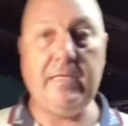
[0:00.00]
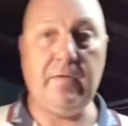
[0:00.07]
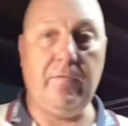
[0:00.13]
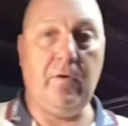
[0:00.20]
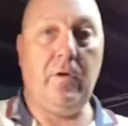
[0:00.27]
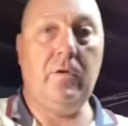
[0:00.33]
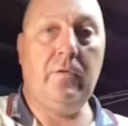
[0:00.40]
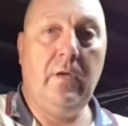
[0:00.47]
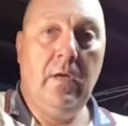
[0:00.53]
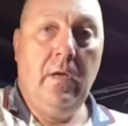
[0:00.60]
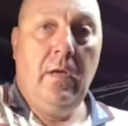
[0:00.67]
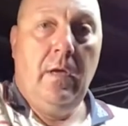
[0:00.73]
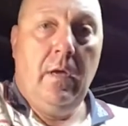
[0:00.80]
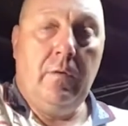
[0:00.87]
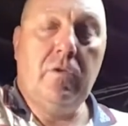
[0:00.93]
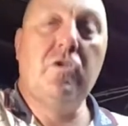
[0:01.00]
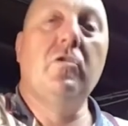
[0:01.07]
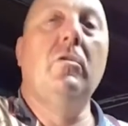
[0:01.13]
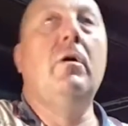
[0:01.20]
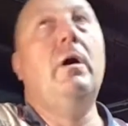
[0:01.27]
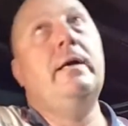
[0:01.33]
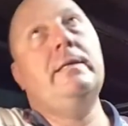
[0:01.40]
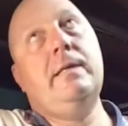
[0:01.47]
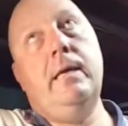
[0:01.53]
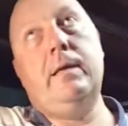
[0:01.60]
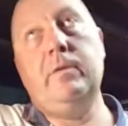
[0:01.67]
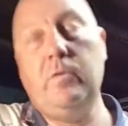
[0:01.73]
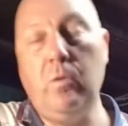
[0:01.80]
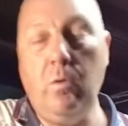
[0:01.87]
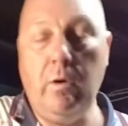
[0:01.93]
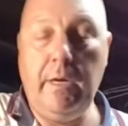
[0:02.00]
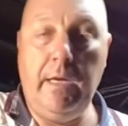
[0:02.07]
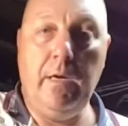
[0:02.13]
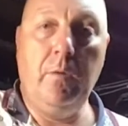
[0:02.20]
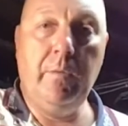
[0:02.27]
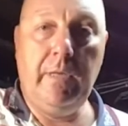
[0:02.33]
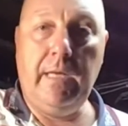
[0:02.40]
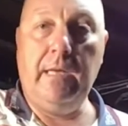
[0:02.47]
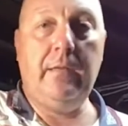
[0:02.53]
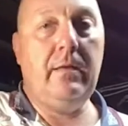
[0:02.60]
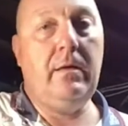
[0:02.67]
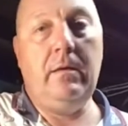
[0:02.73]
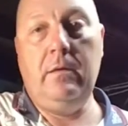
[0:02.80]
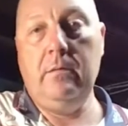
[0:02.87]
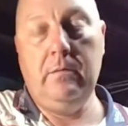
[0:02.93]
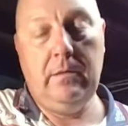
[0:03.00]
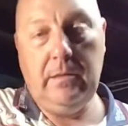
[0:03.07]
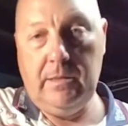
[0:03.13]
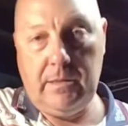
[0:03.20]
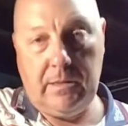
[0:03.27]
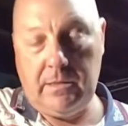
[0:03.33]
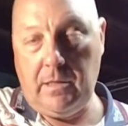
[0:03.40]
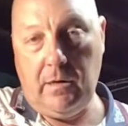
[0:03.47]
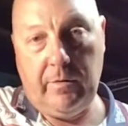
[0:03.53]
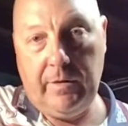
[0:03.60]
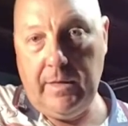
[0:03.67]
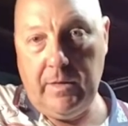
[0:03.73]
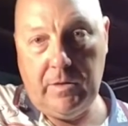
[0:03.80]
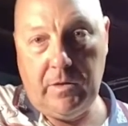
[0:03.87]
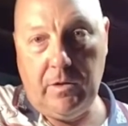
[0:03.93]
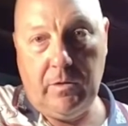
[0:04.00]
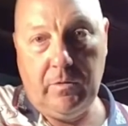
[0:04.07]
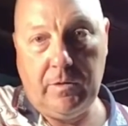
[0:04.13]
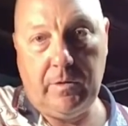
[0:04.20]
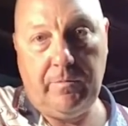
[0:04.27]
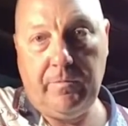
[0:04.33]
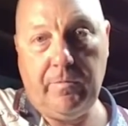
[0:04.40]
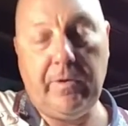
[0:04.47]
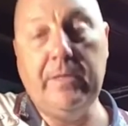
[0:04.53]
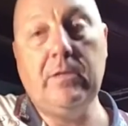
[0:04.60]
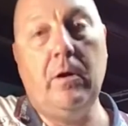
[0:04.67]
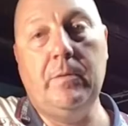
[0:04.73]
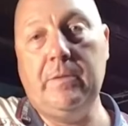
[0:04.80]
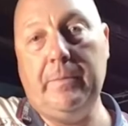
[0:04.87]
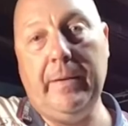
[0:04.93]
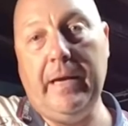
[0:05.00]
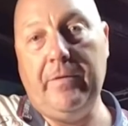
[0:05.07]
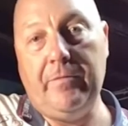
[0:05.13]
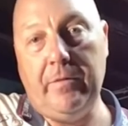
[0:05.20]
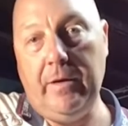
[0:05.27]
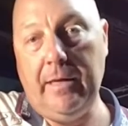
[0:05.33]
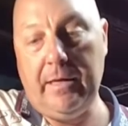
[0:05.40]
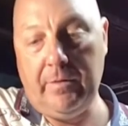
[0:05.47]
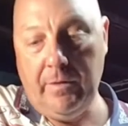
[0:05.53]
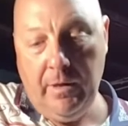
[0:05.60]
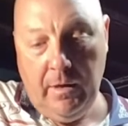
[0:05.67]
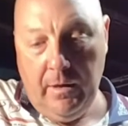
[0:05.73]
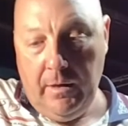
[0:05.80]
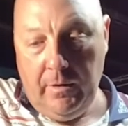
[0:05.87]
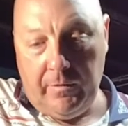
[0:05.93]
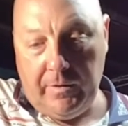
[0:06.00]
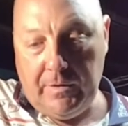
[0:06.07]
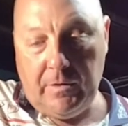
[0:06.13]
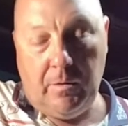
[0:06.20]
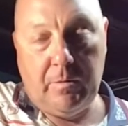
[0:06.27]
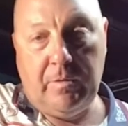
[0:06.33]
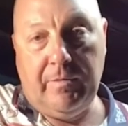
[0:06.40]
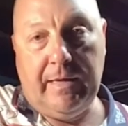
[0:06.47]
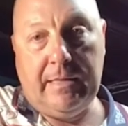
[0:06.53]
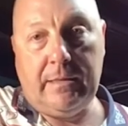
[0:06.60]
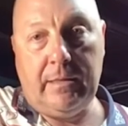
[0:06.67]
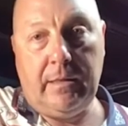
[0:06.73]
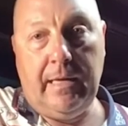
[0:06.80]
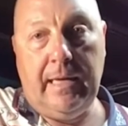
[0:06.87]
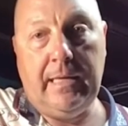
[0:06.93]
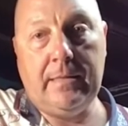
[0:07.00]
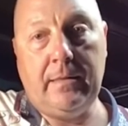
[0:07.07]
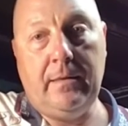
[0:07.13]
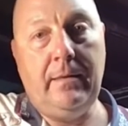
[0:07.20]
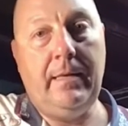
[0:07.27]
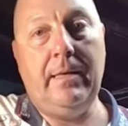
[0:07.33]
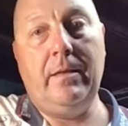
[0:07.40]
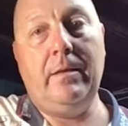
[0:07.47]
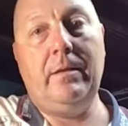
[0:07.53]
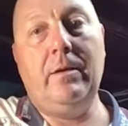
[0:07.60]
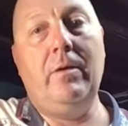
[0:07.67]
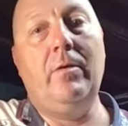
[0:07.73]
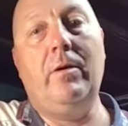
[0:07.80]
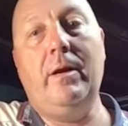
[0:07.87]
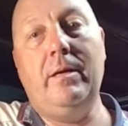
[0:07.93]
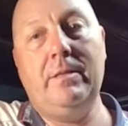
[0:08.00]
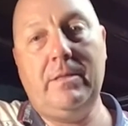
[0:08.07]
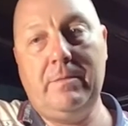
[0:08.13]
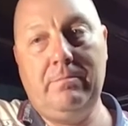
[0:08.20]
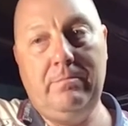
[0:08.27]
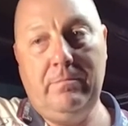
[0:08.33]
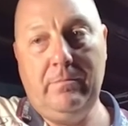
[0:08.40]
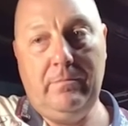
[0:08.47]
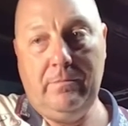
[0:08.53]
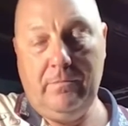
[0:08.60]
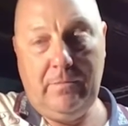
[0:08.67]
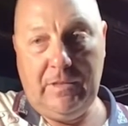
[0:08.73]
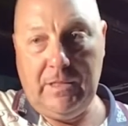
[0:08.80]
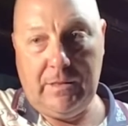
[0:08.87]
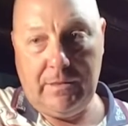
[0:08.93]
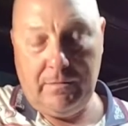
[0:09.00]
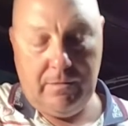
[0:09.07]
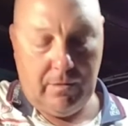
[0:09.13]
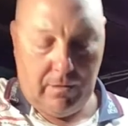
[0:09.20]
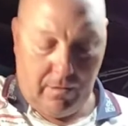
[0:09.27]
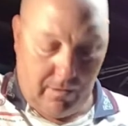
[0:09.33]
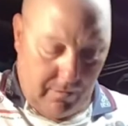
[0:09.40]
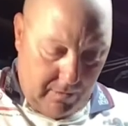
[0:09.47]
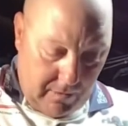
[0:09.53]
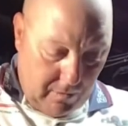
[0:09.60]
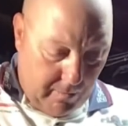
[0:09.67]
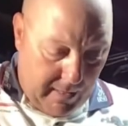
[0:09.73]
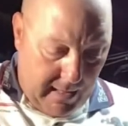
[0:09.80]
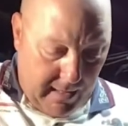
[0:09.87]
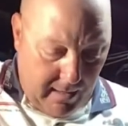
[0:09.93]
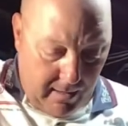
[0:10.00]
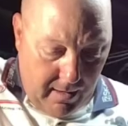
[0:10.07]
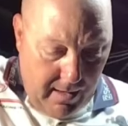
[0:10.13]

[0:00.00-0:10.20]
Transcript: I've got to trying to get a talker helmet. That thing is just going around in circles. 3 times I've paid for it now, and 3 times I've had to cancel it. Now the guy's just doing my head in.